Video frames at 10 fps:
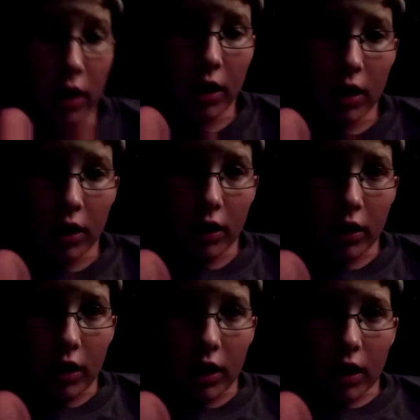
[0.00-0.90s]

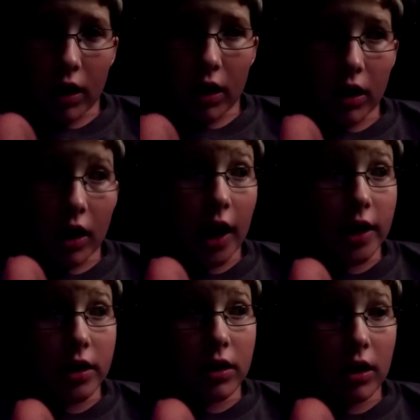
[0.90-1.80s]
Uh, I
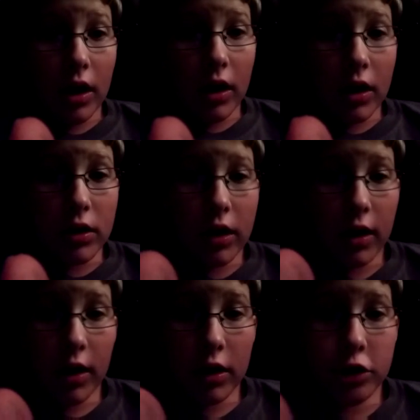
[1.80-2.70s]
think this is just gonna
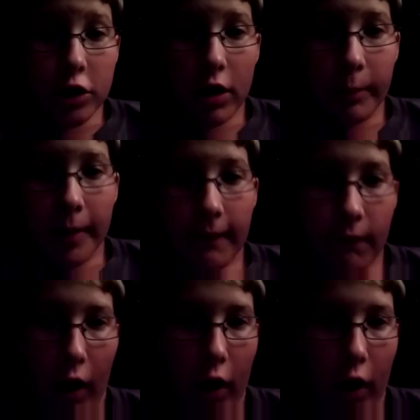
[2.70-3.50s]
be a vlog.